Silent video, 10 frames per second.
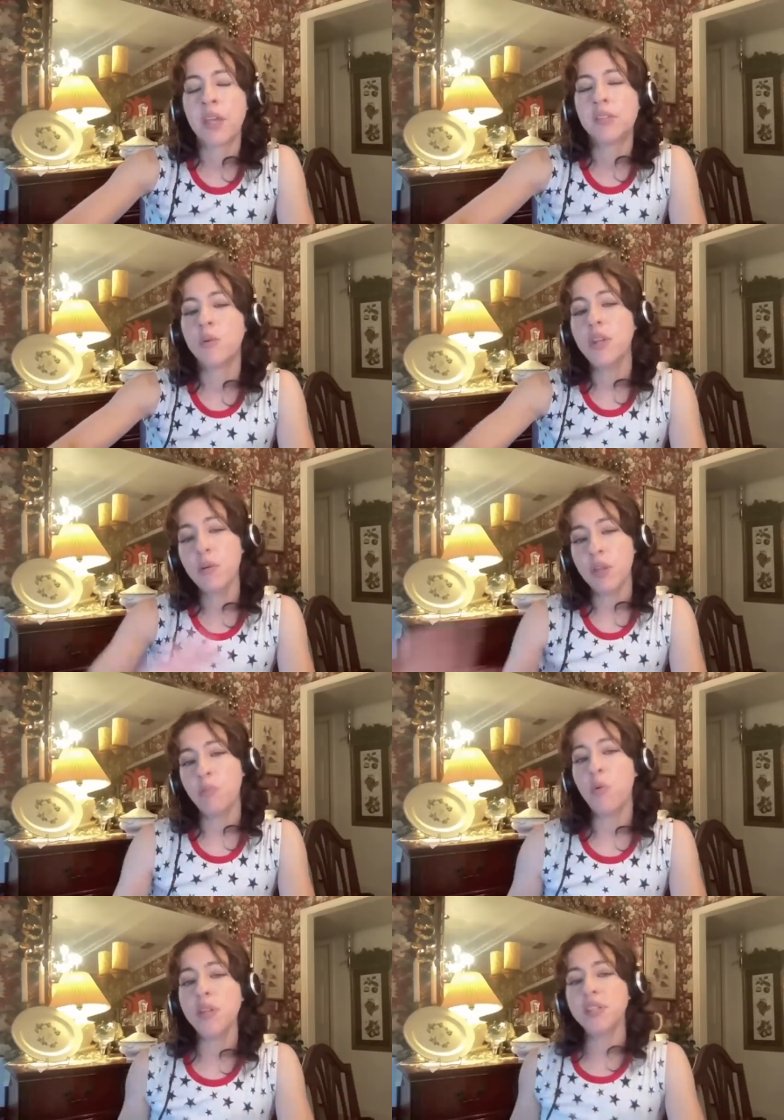So anyway,
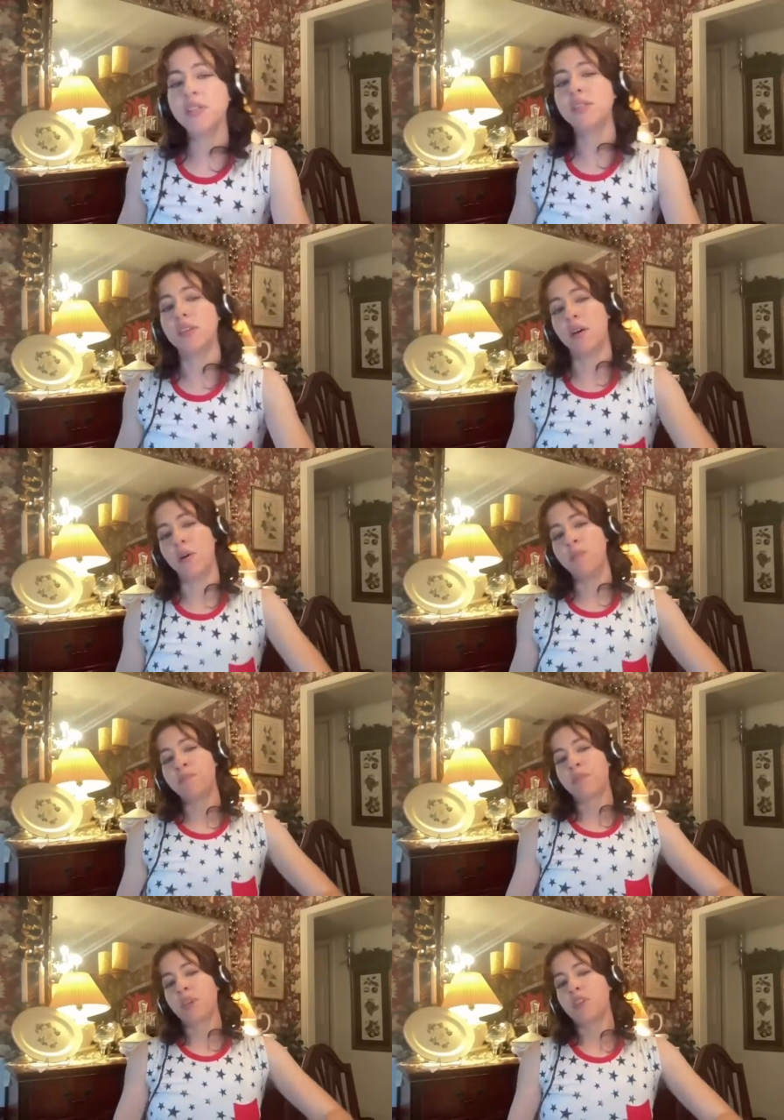the point is though,
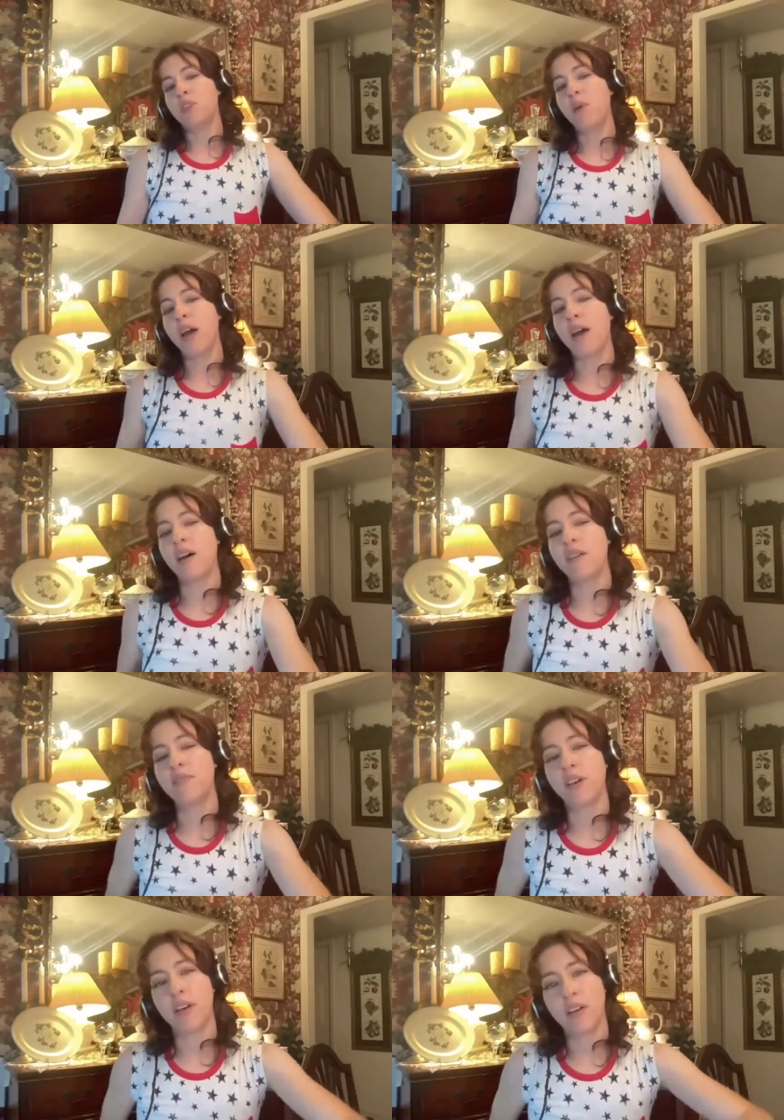you
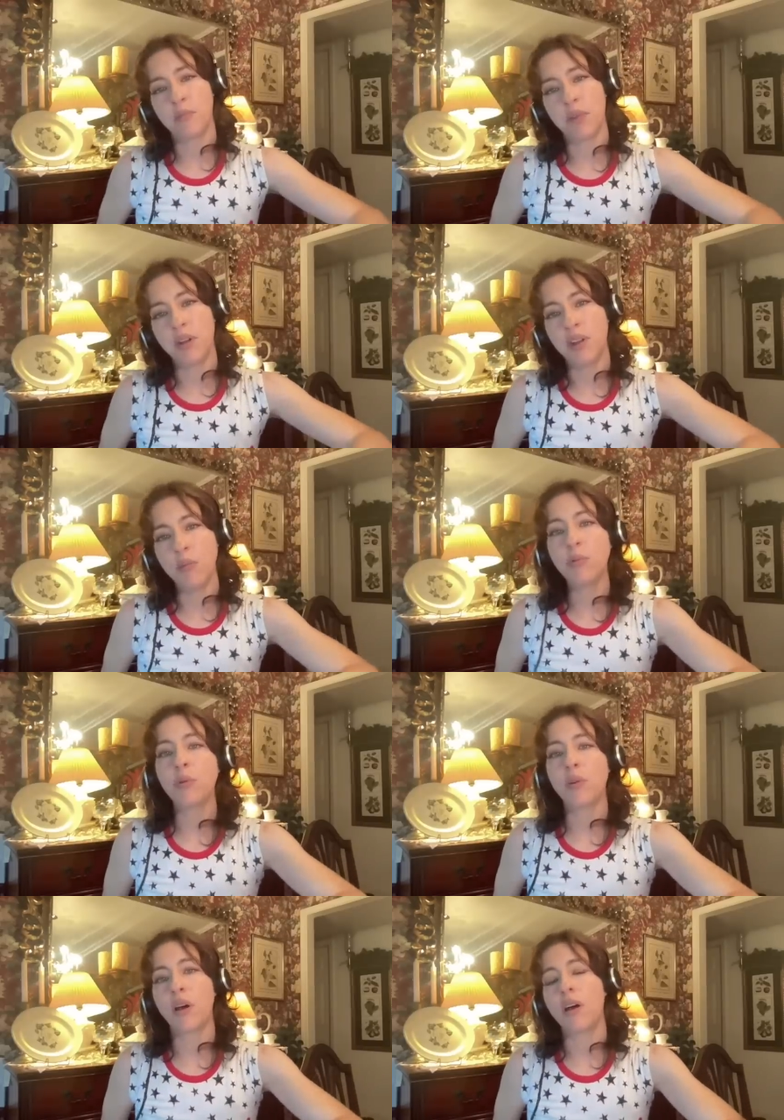have um, a
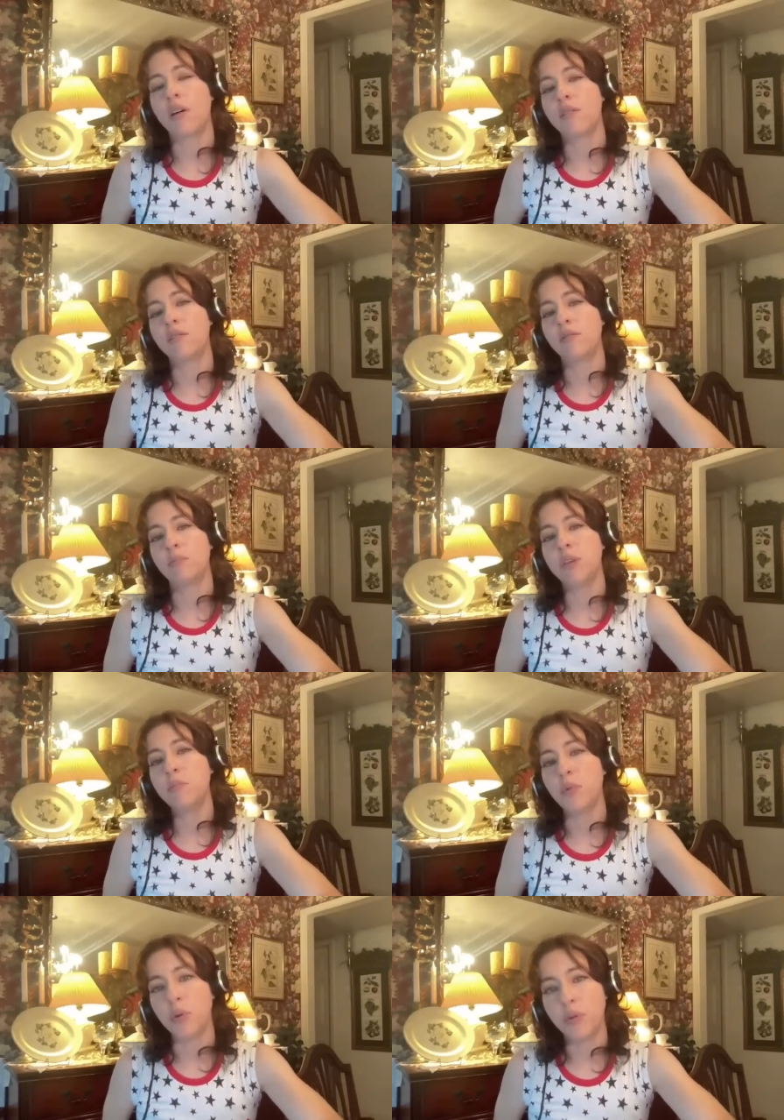number of
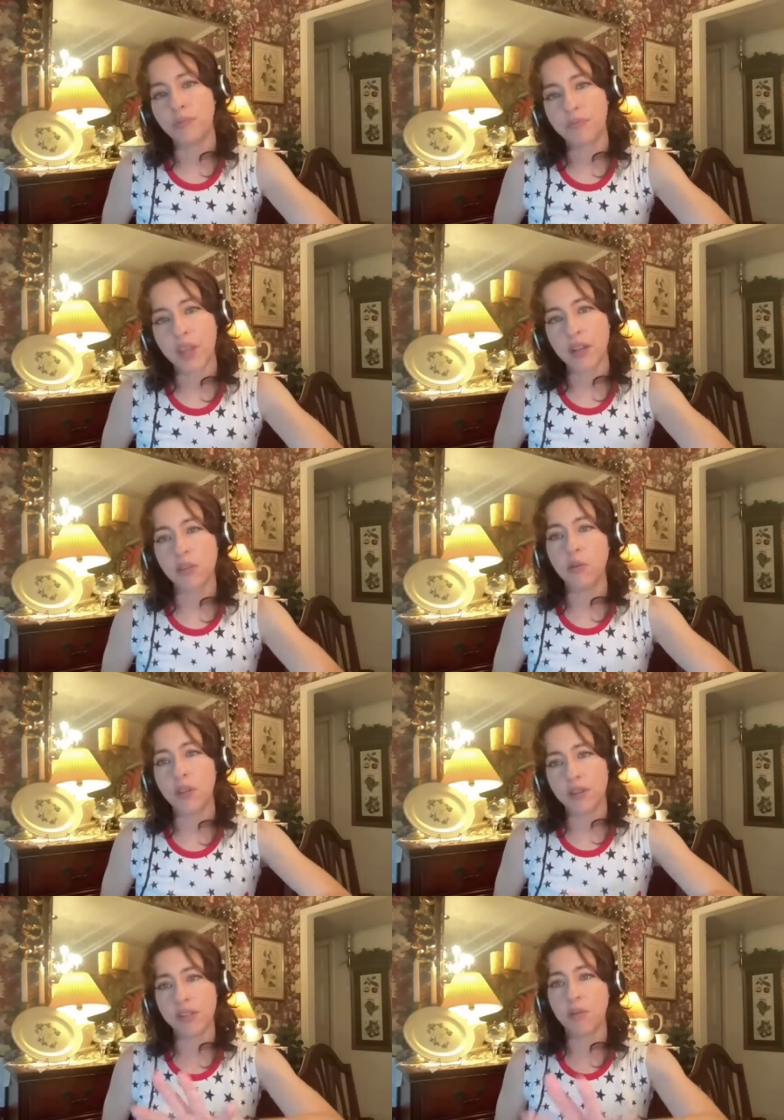people
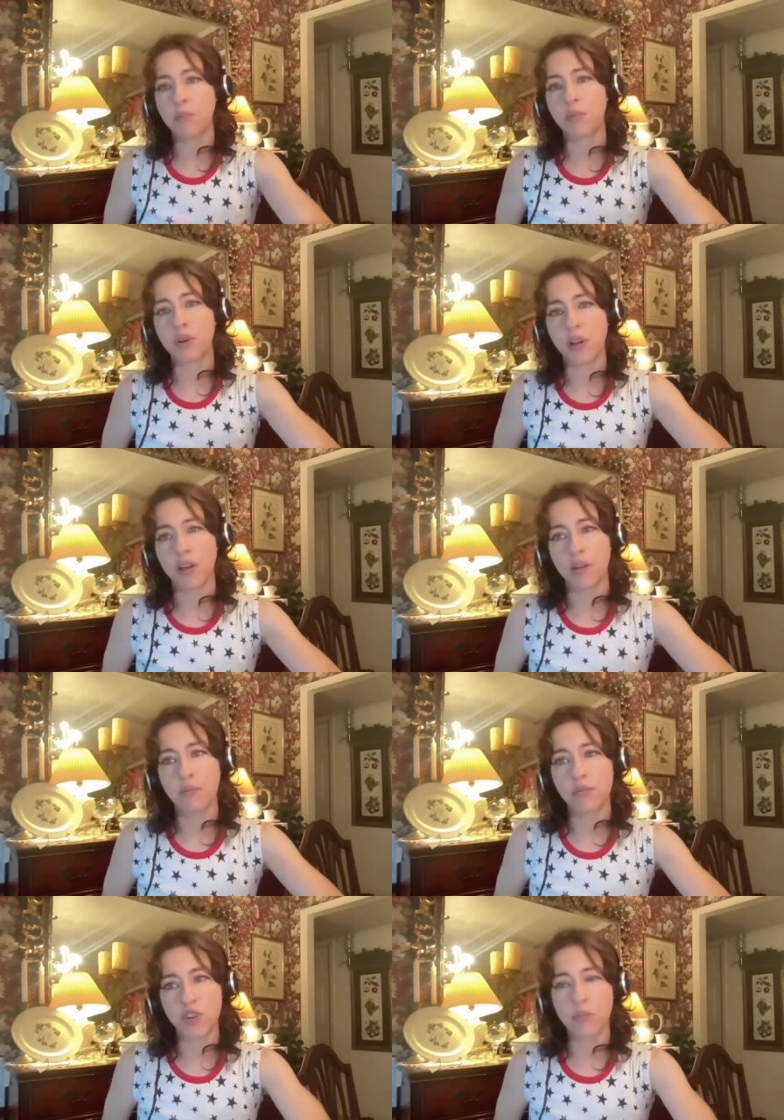including some uh,
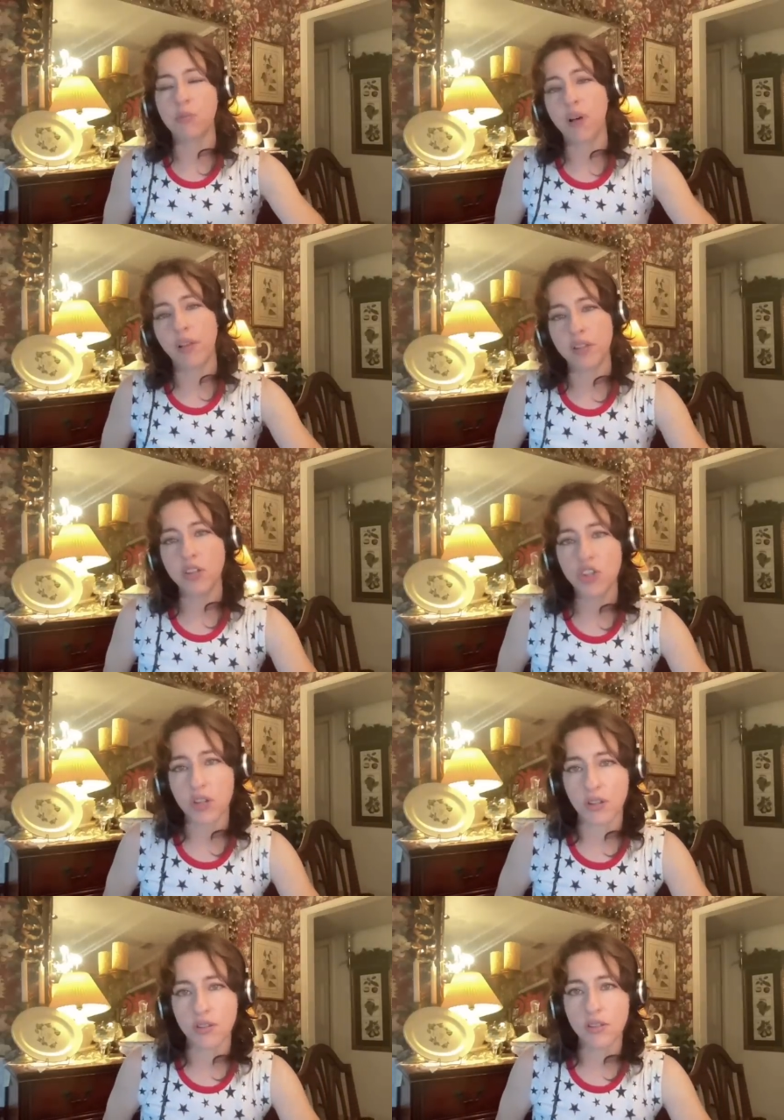German
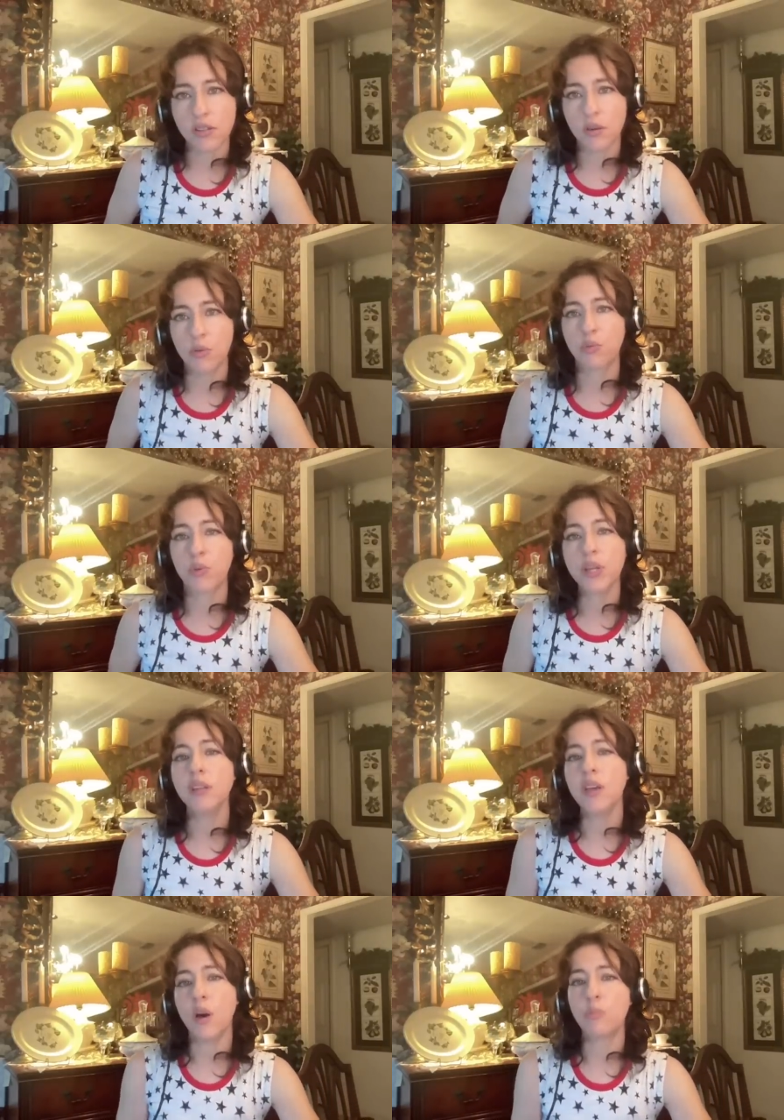politicians who
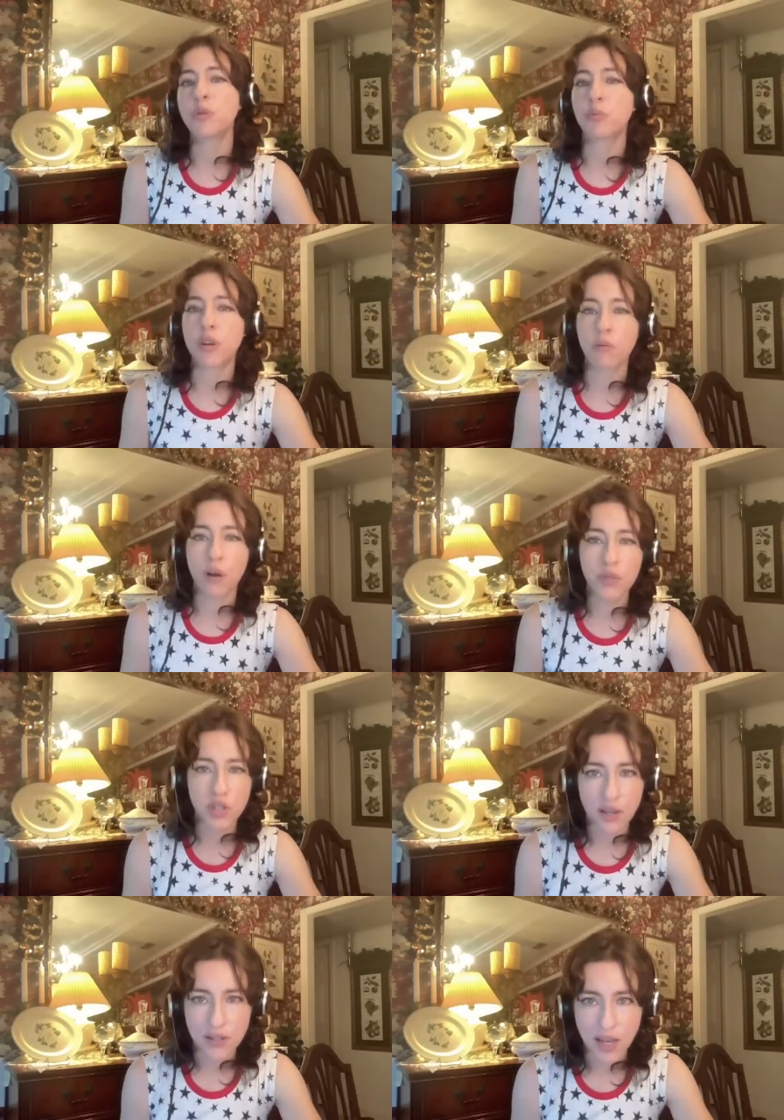really hope to bring
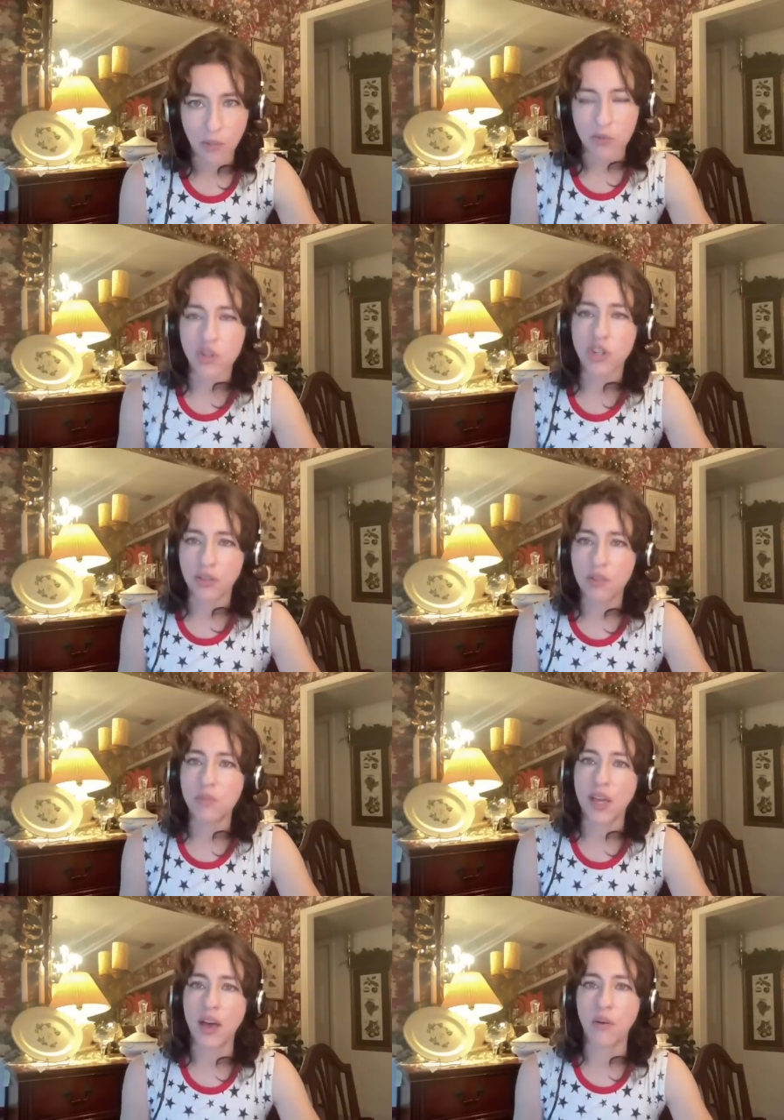Rammstein down and to shut them
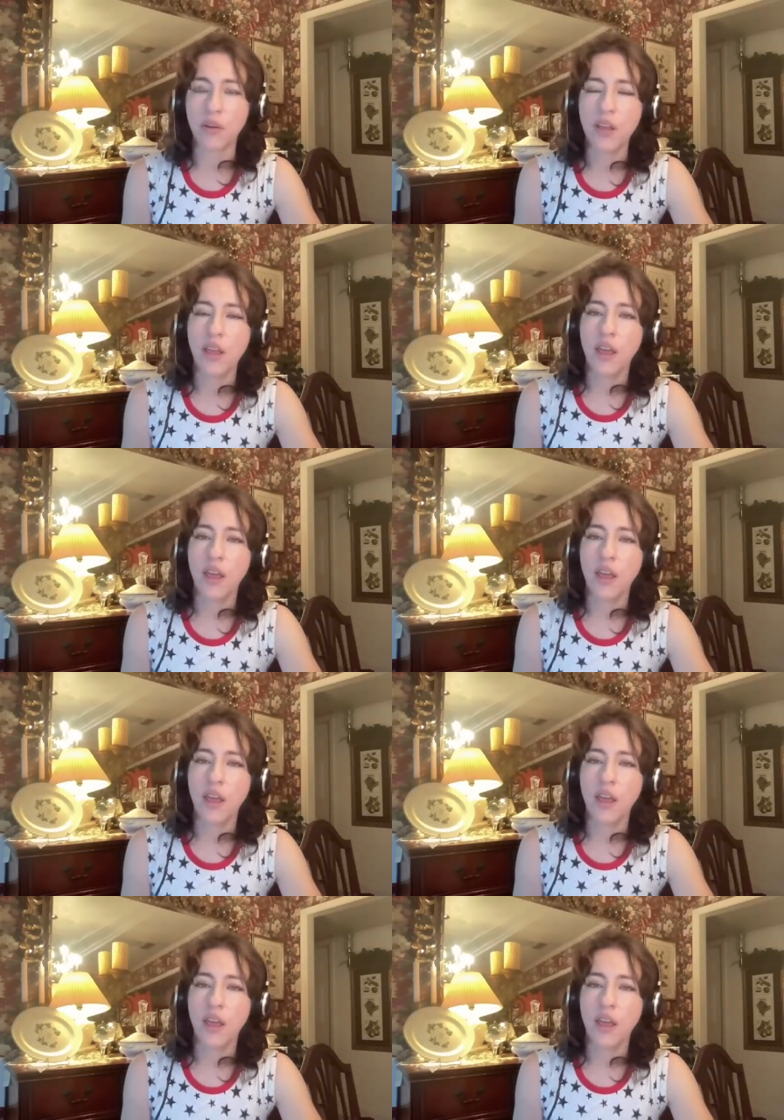down.